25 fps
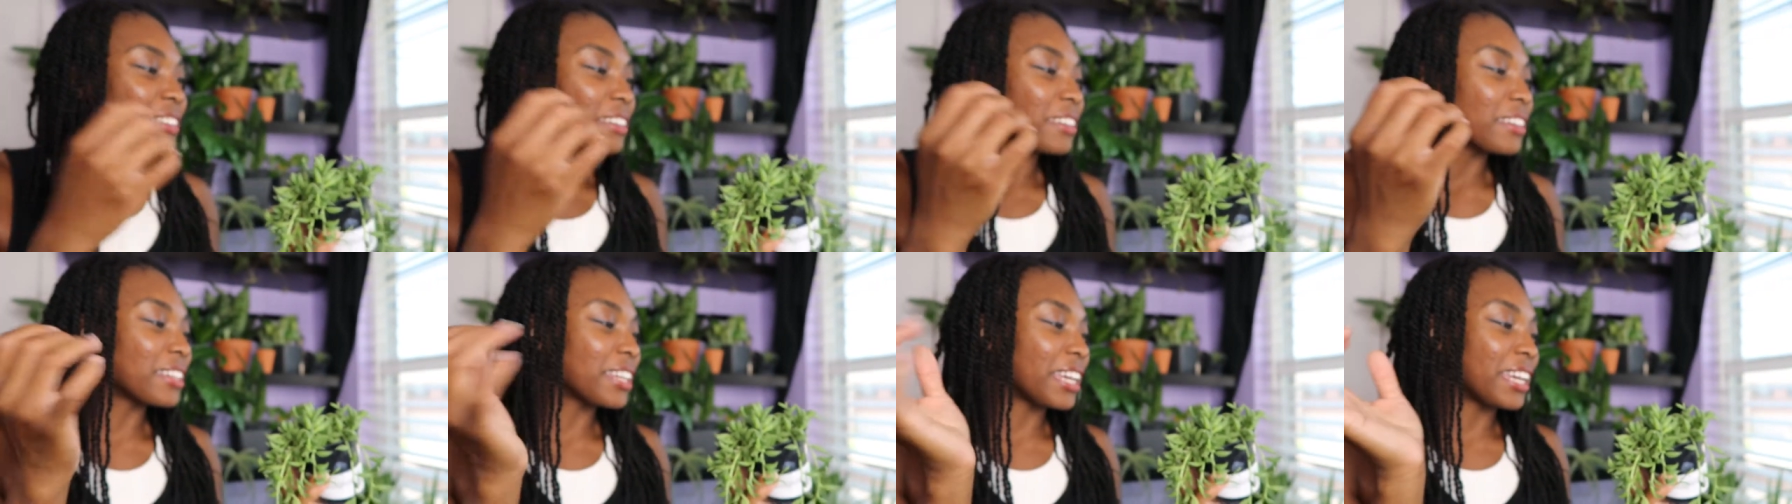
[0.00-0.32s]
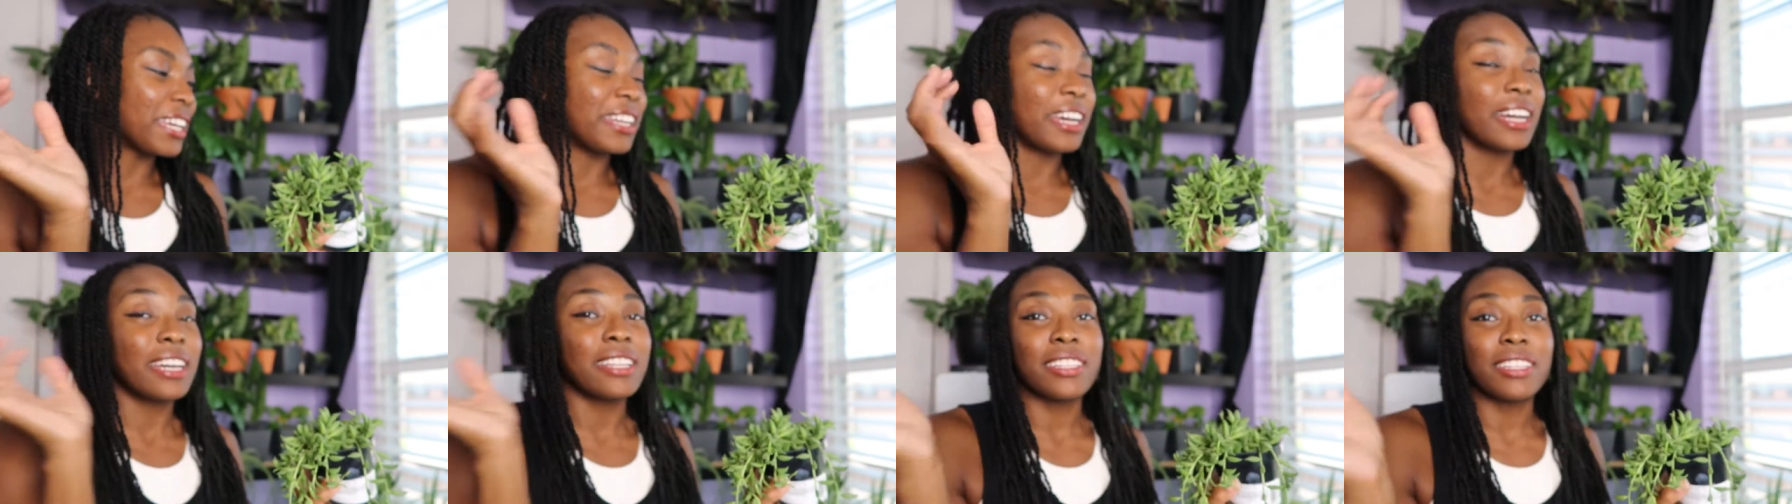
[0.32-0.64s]

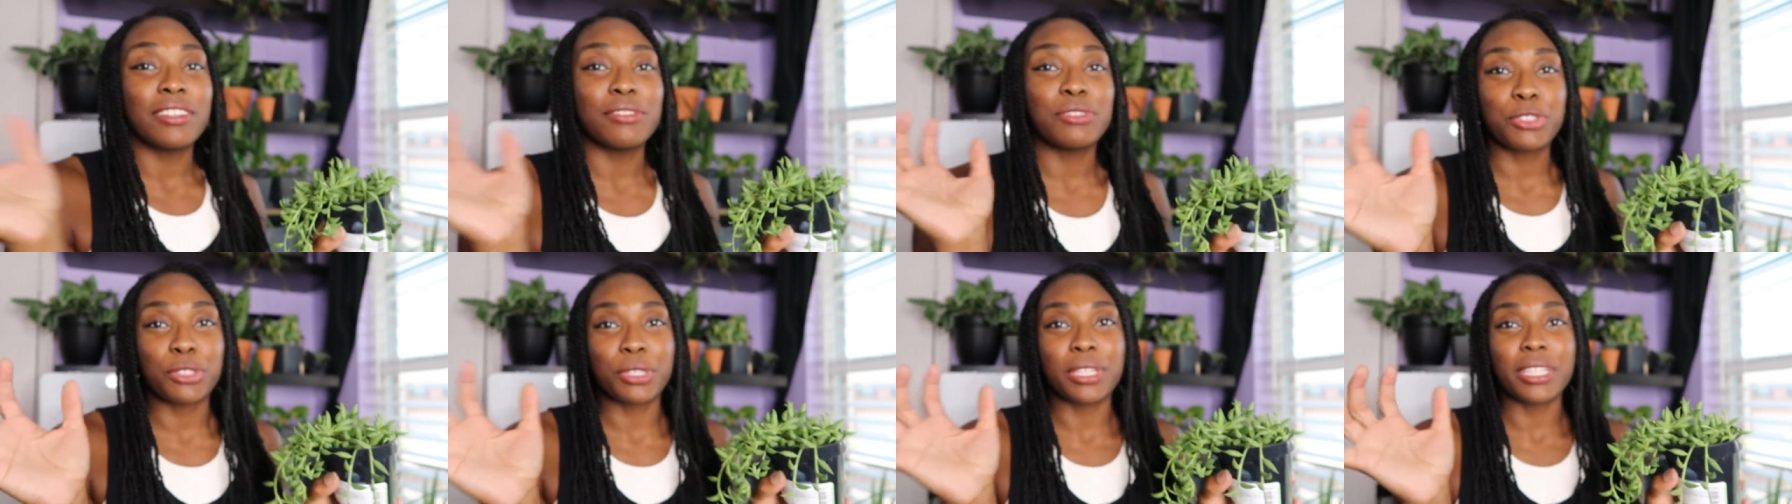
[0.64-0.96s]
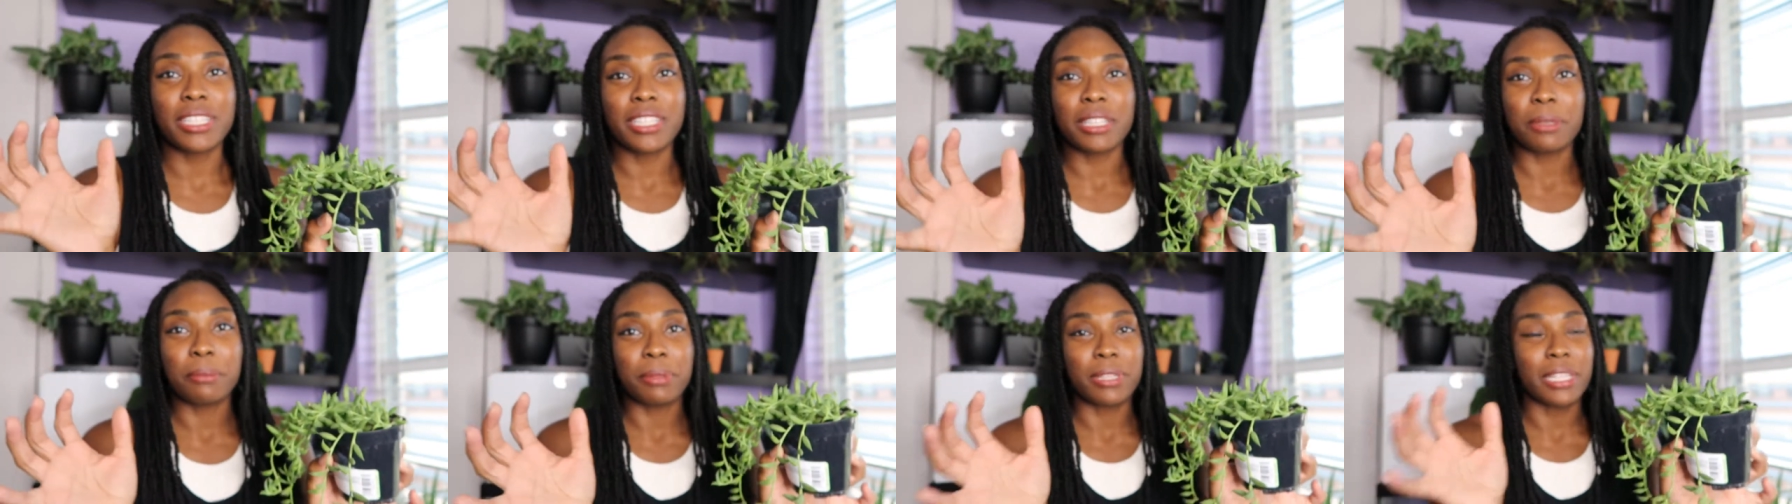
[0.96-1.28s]
Again, I love
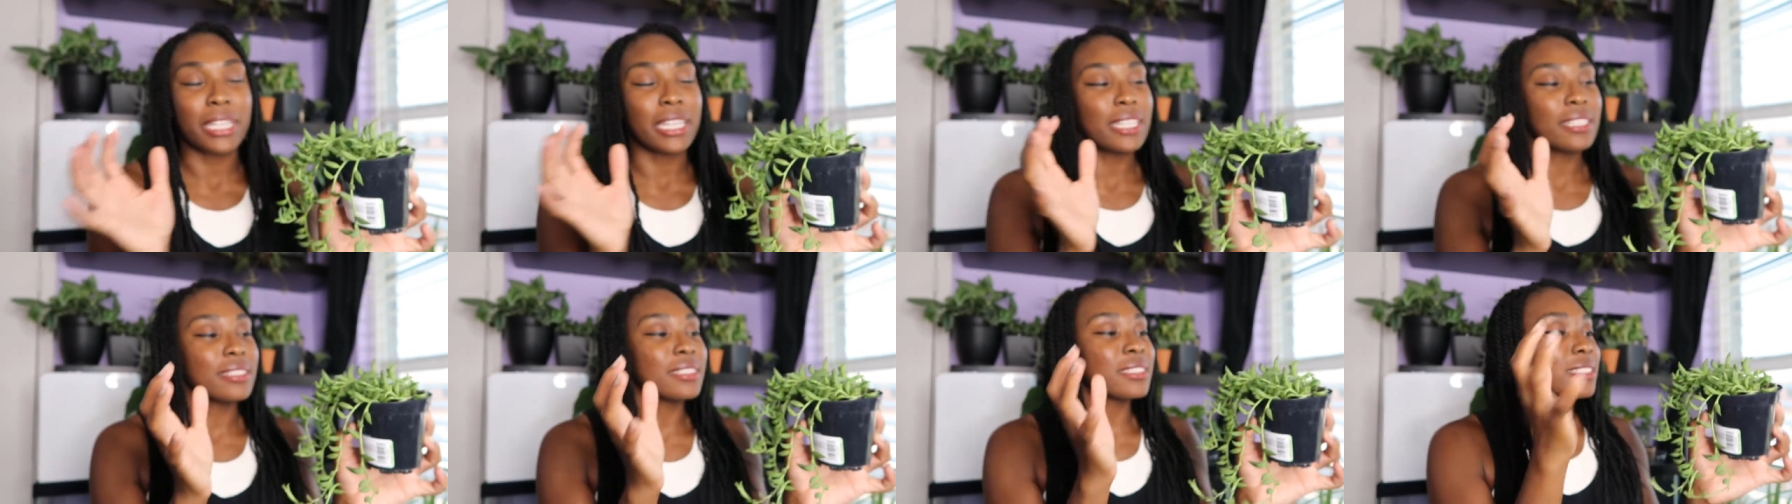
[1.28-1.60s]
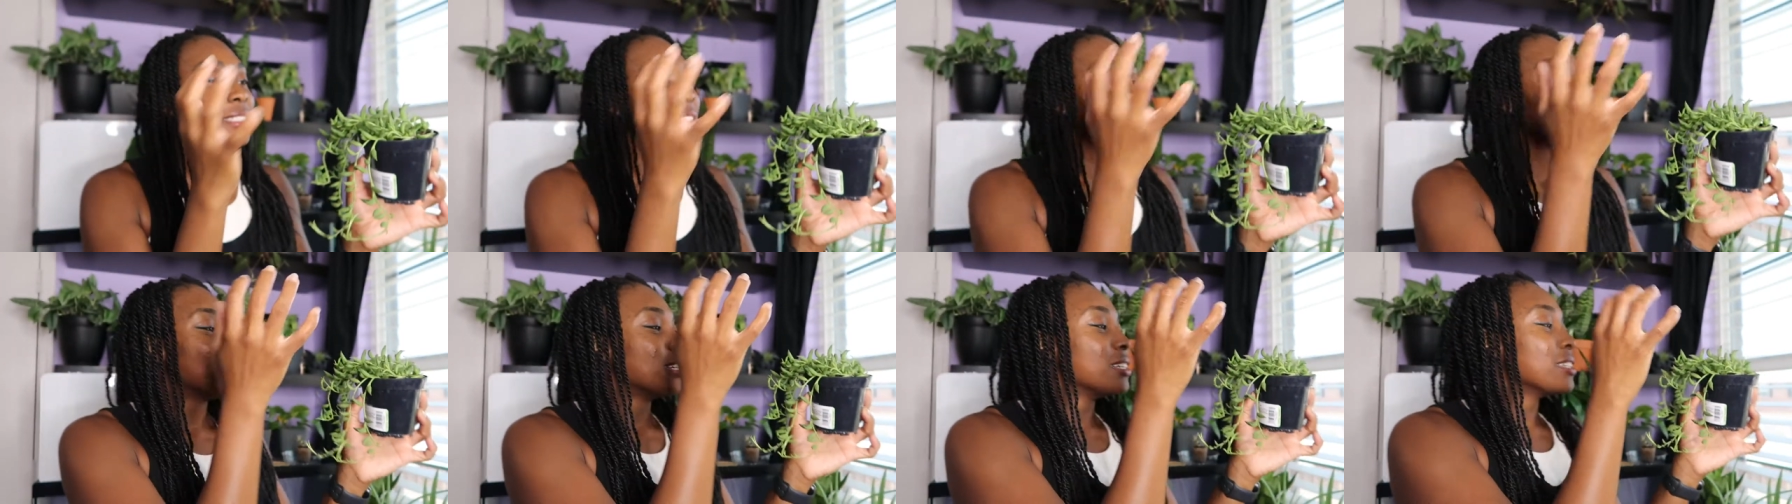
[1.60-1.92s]
trailing plants,